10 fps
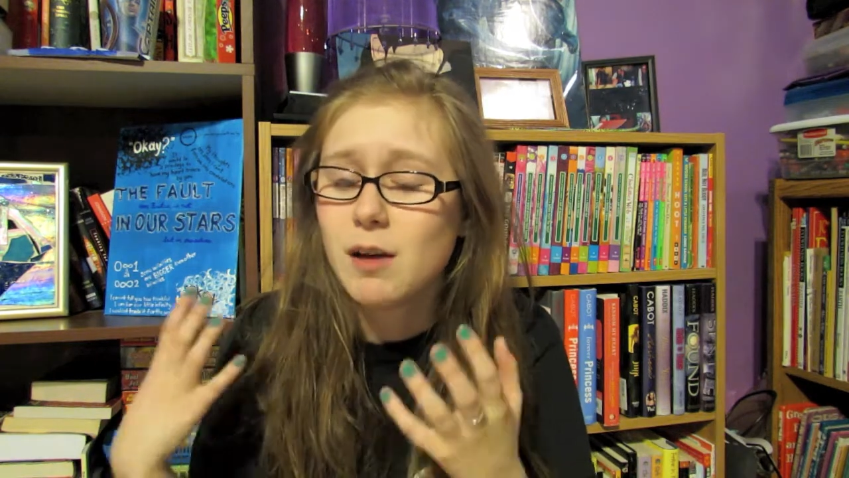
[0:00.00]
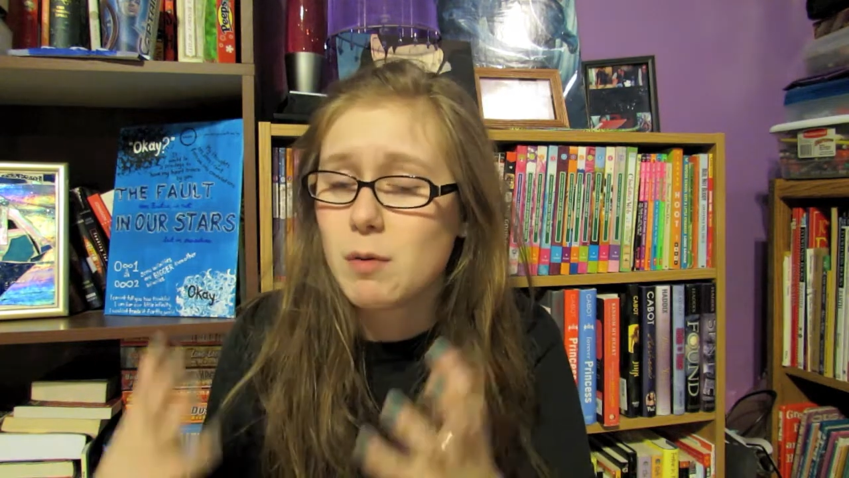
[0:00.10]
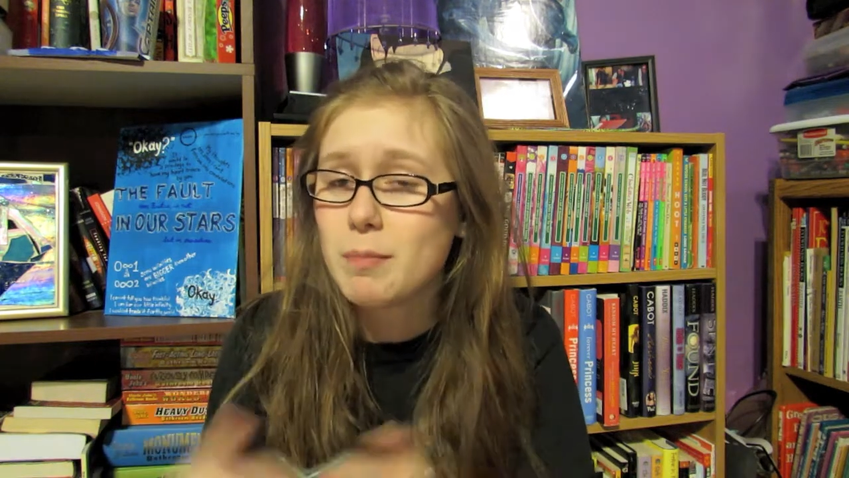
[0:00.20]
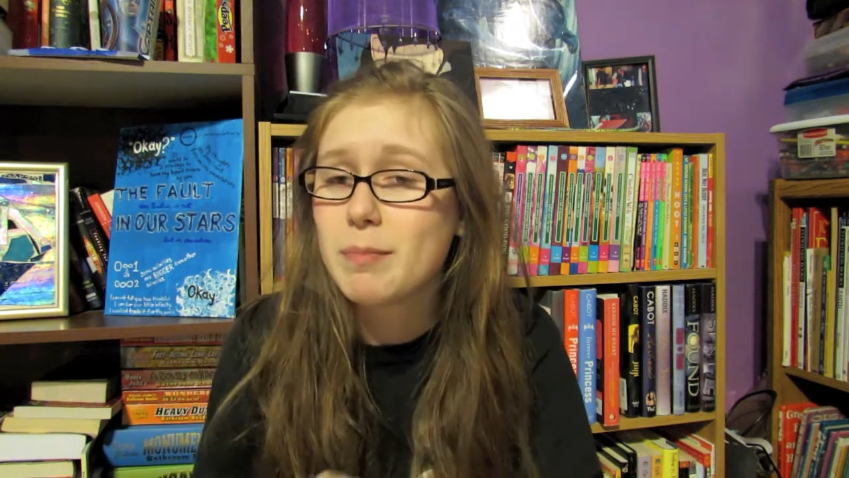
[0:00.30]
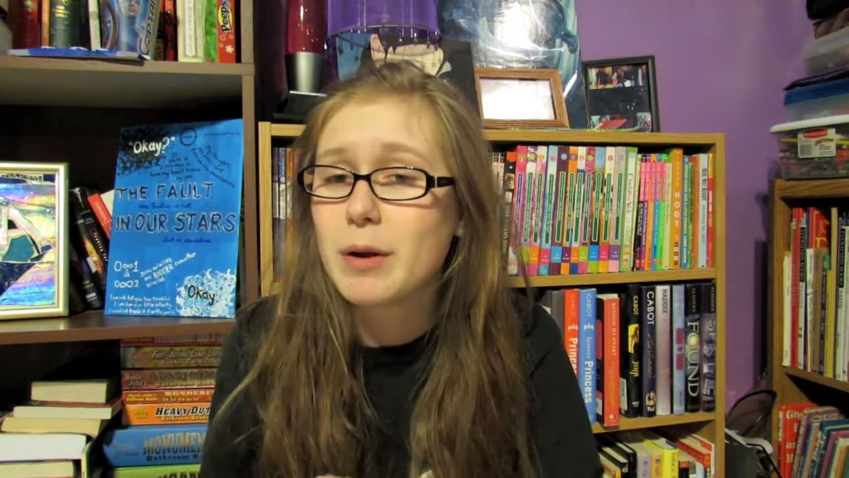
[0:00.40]

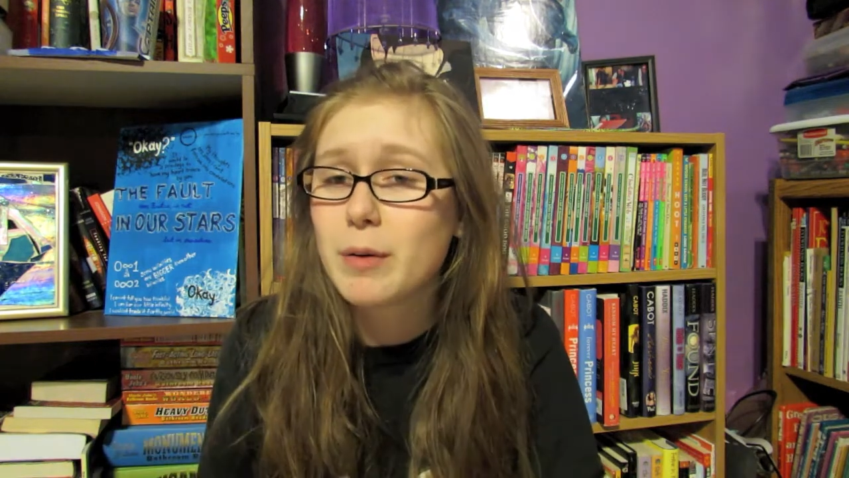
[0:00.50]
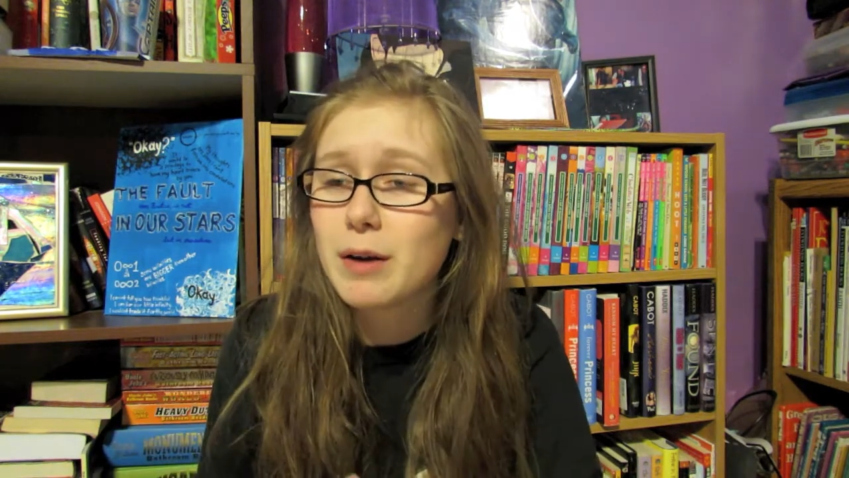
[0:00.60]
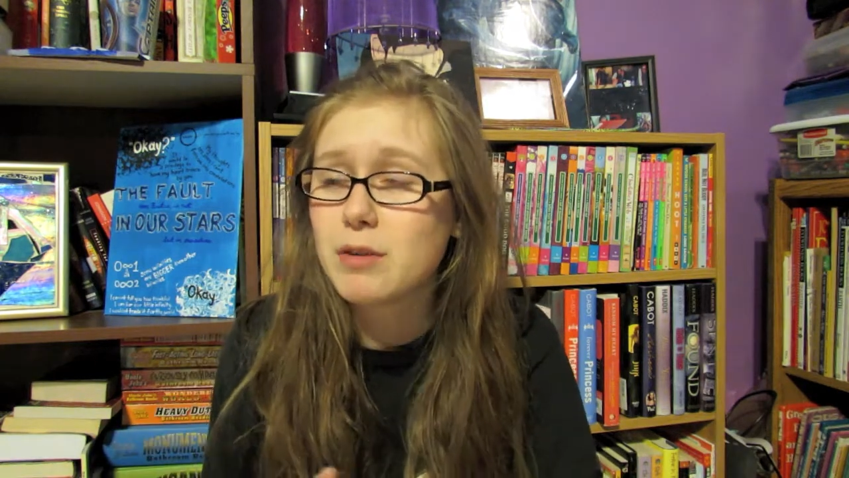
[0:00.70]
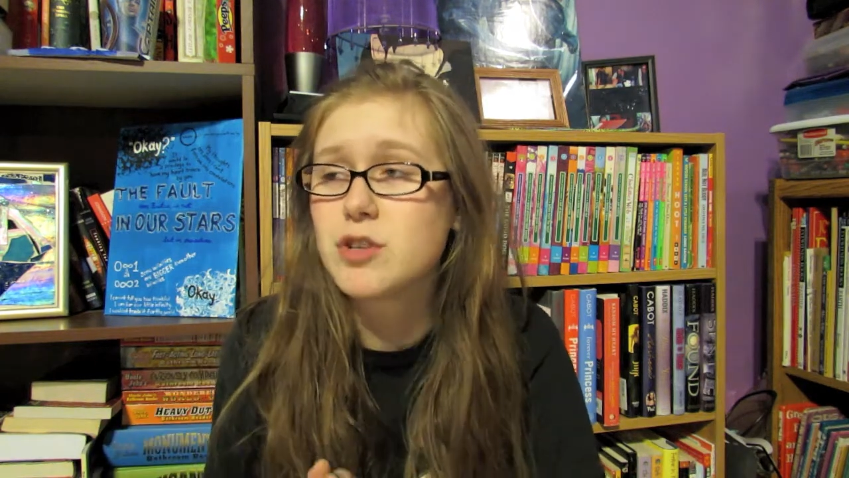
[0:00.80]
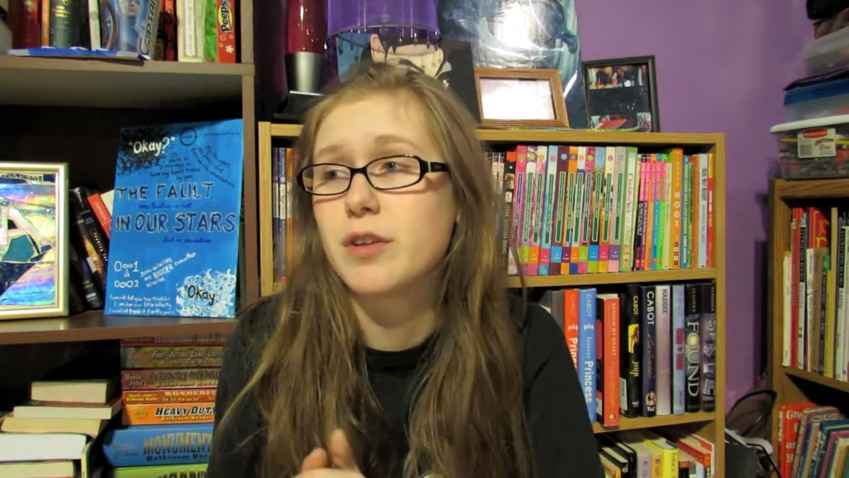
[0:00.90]
We'd been
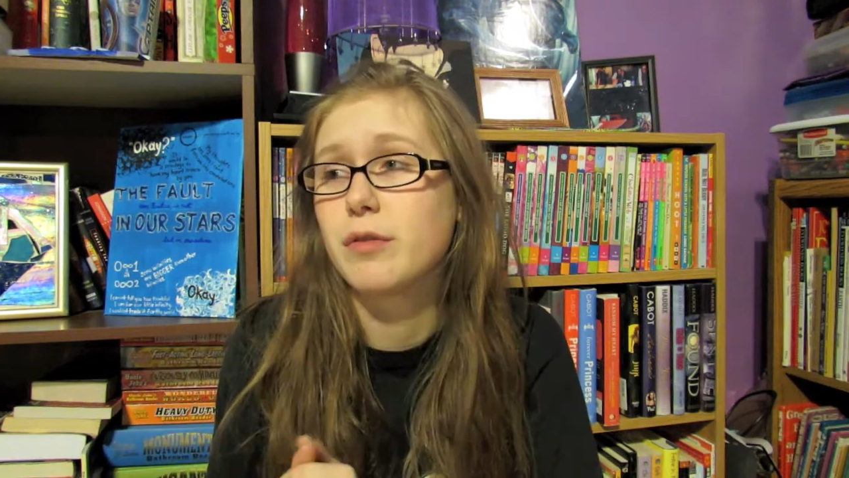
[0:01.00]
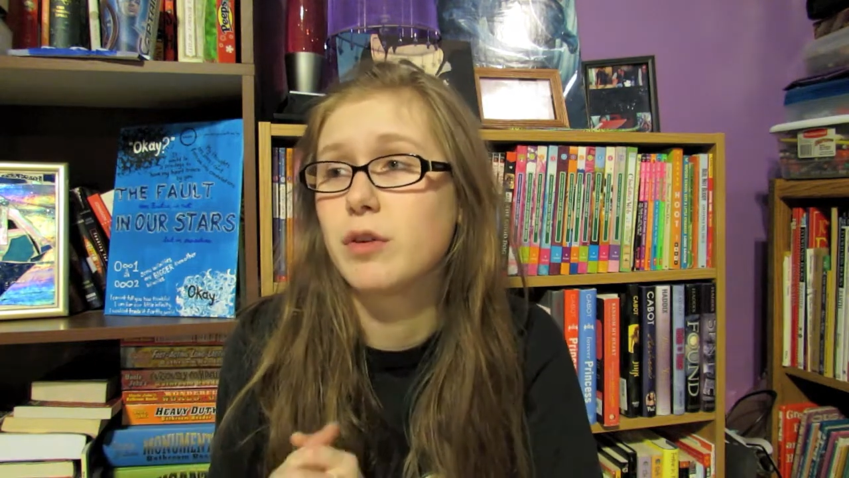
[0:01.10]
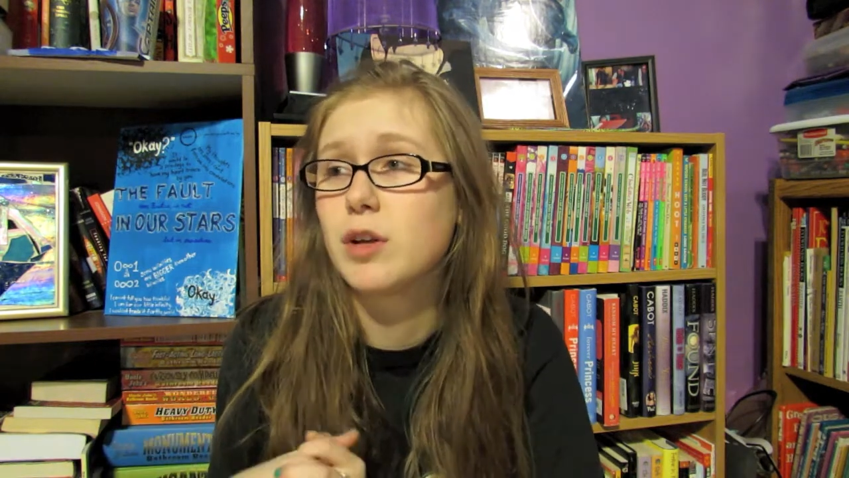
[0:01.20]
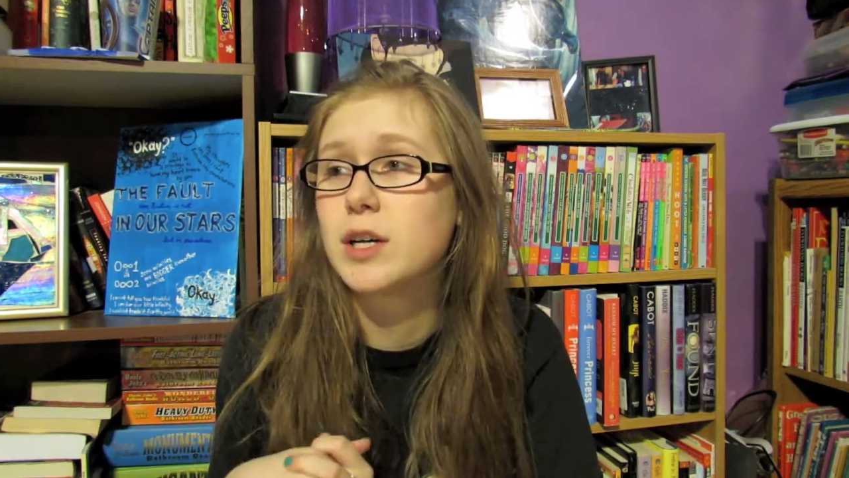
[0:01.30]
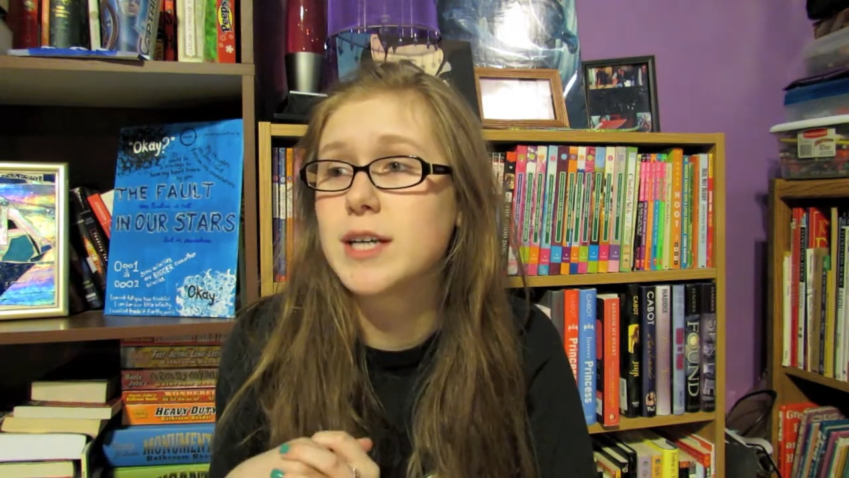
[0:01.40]
around each other for
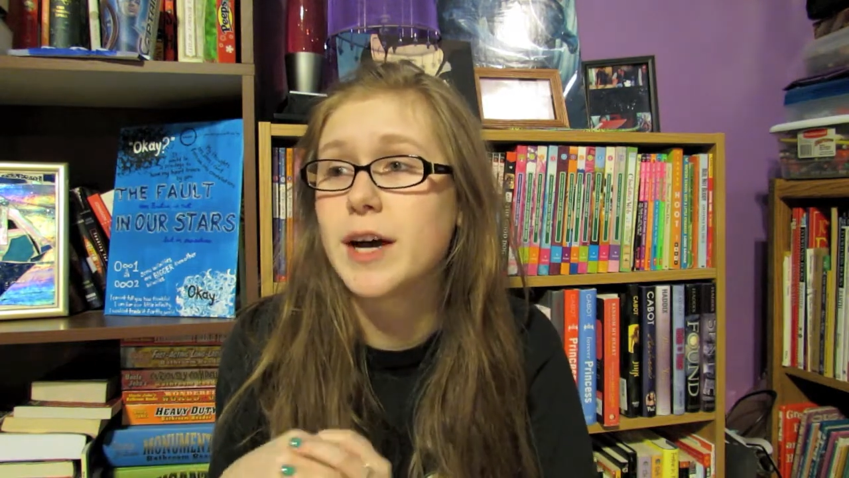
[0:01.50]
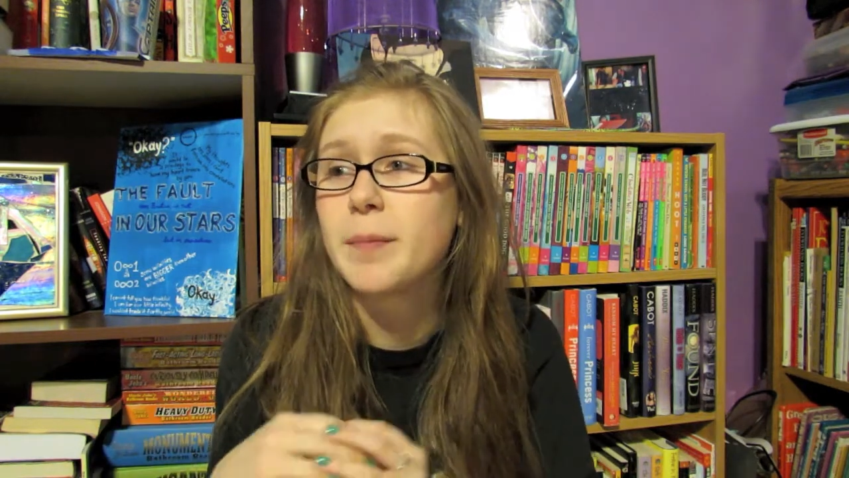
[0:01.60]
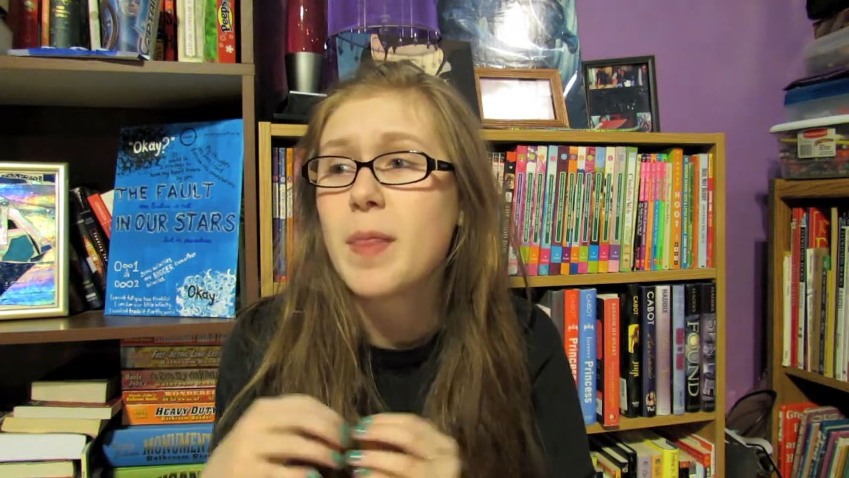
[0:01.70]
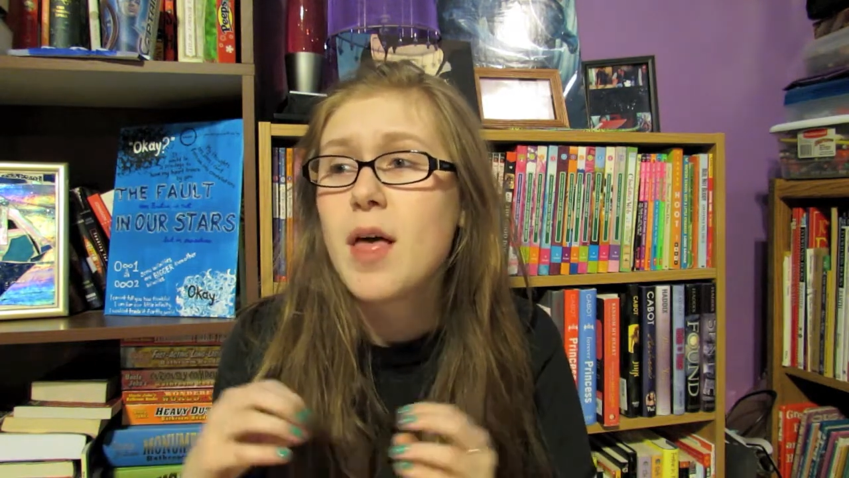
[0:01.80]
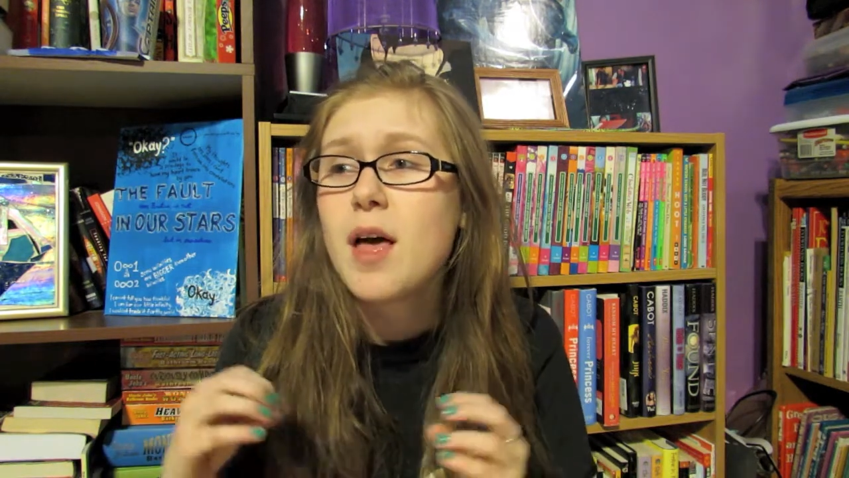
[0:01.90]
a long time.